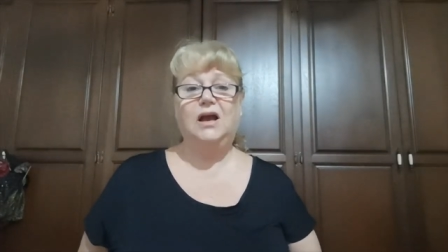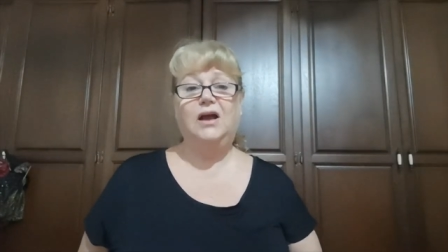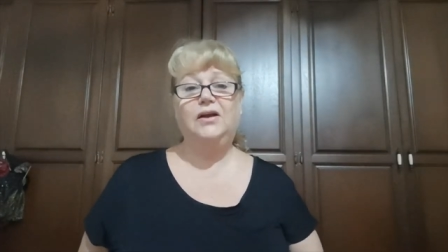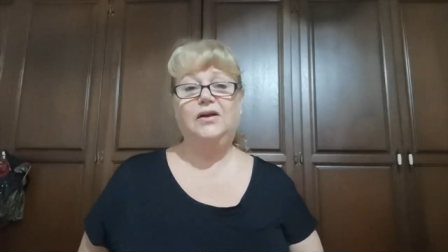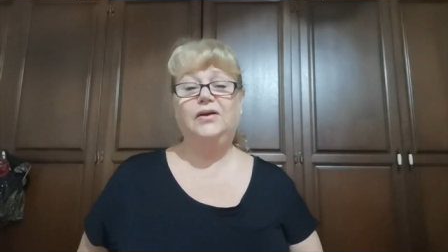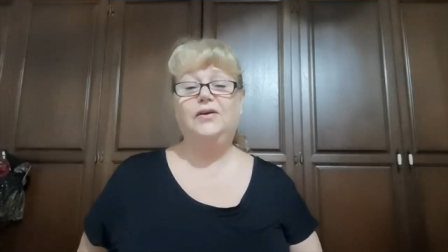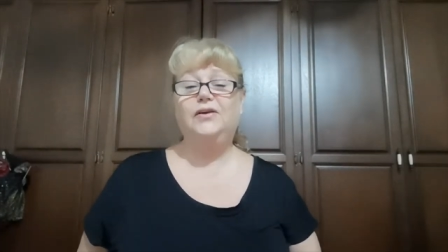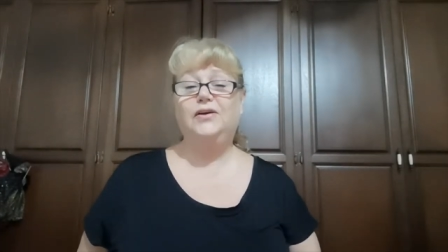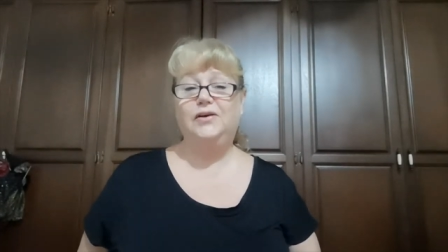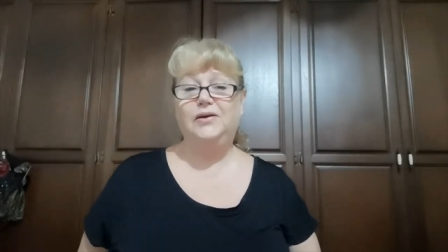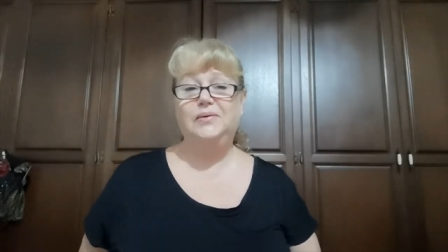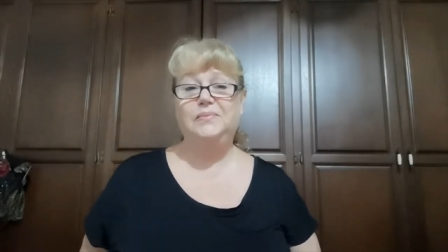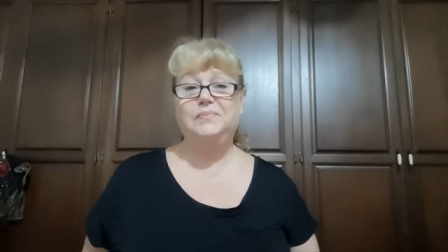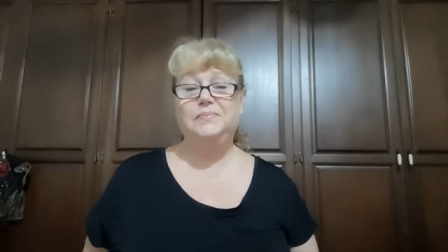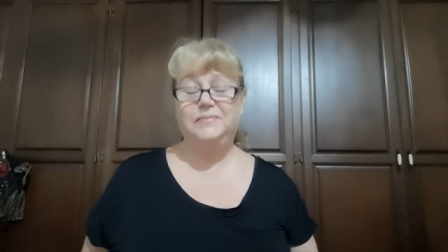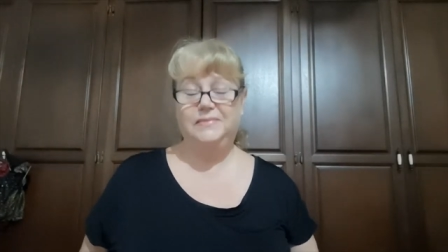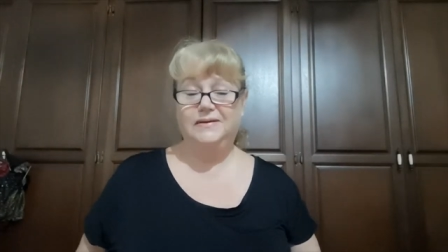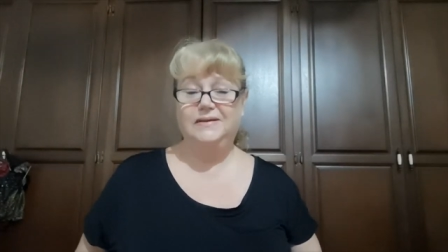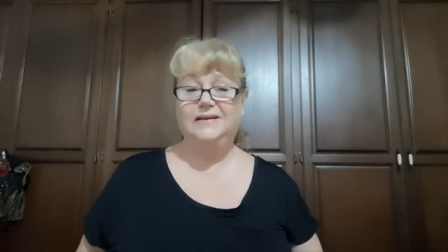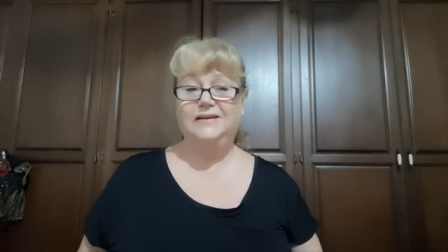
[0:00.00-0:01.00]
I got
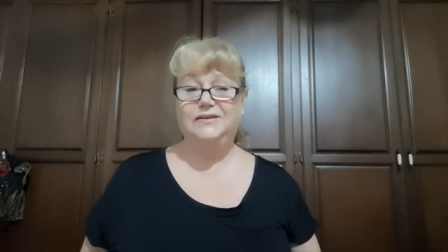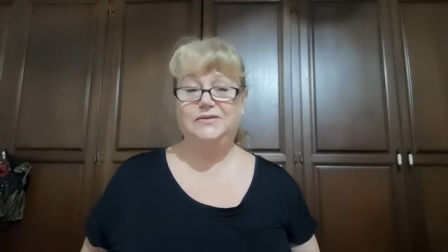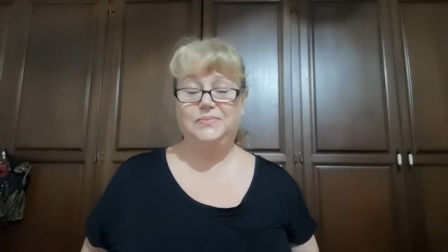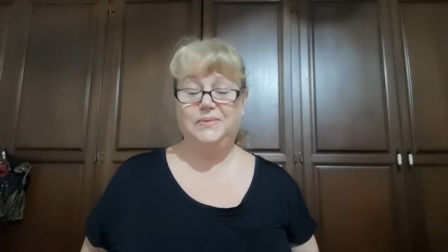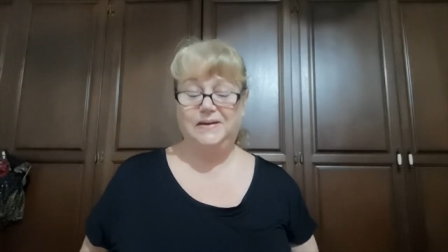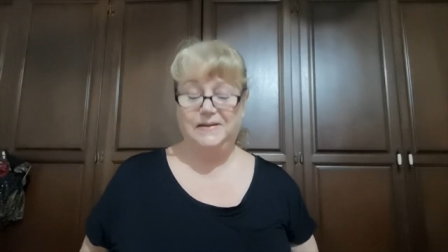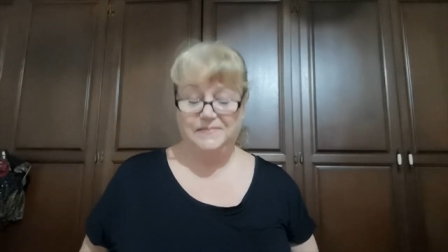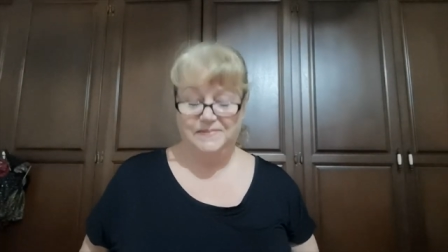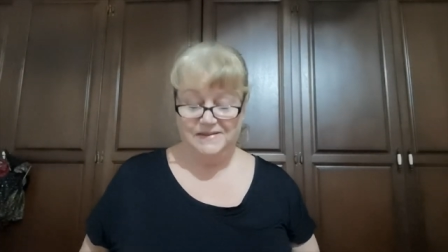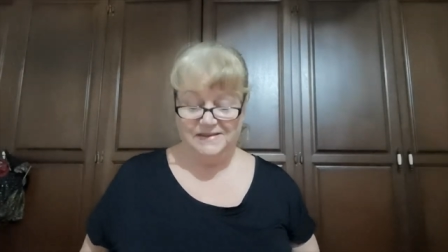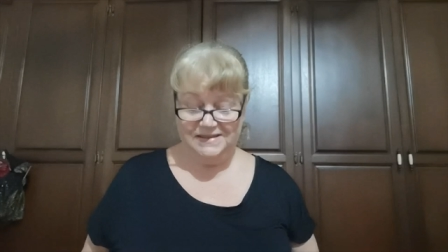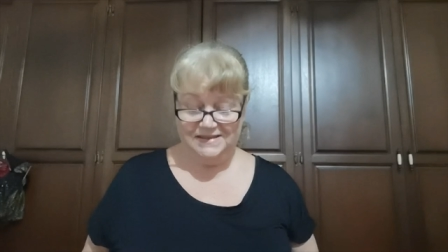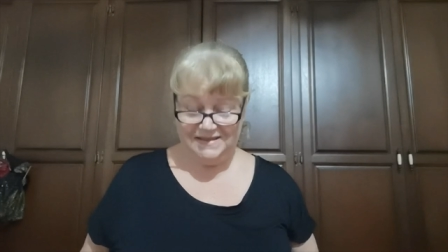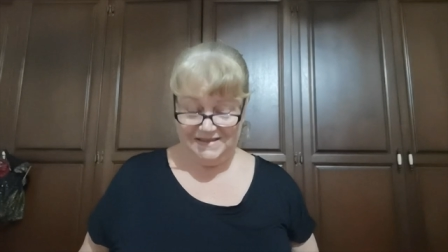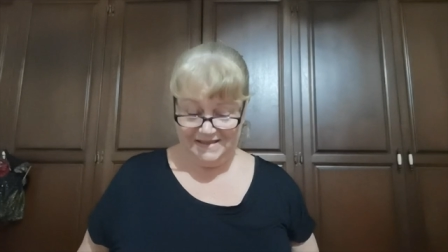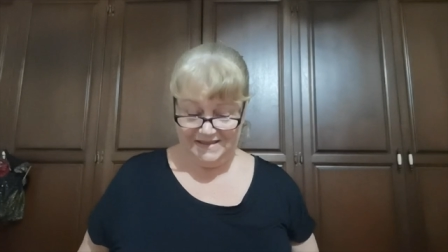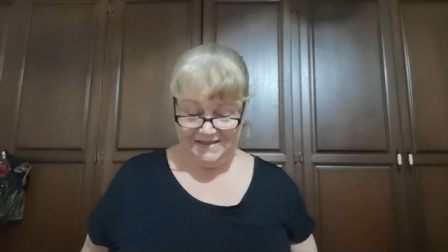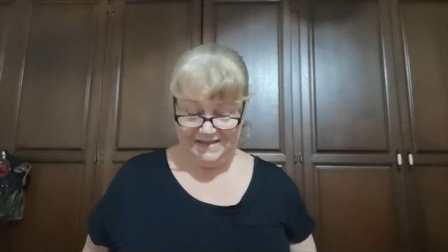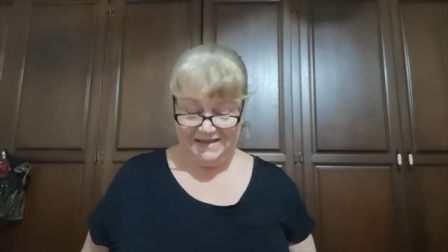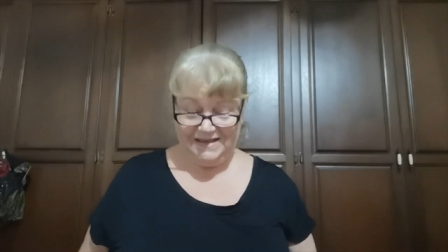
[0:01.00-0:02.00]
home in 20
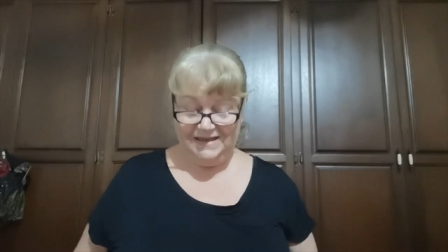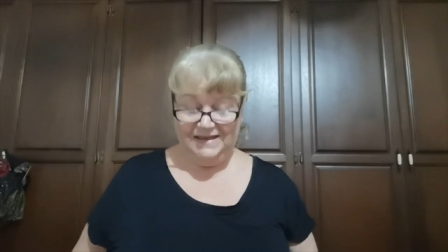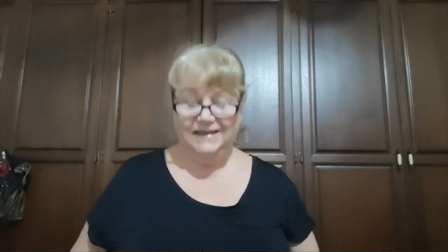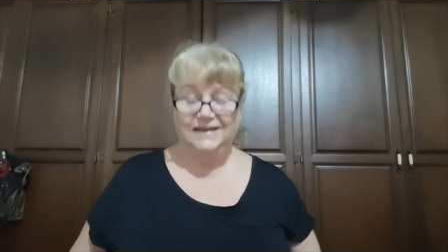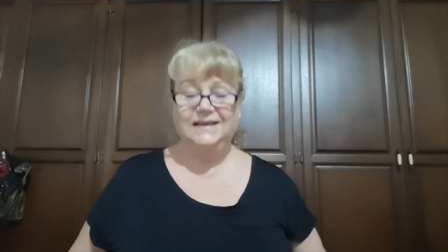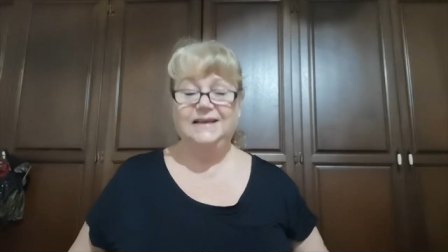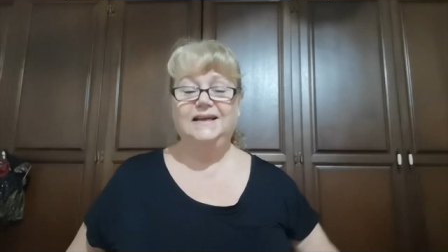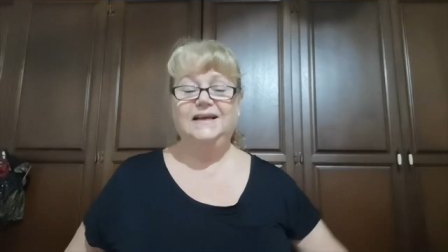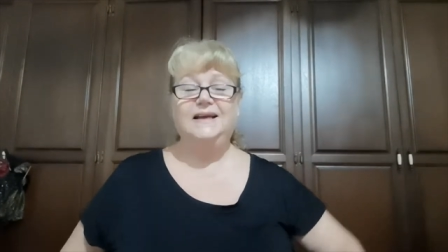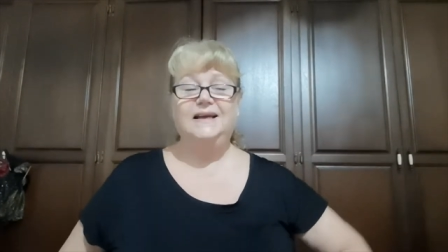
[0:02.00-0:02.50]
minutes today.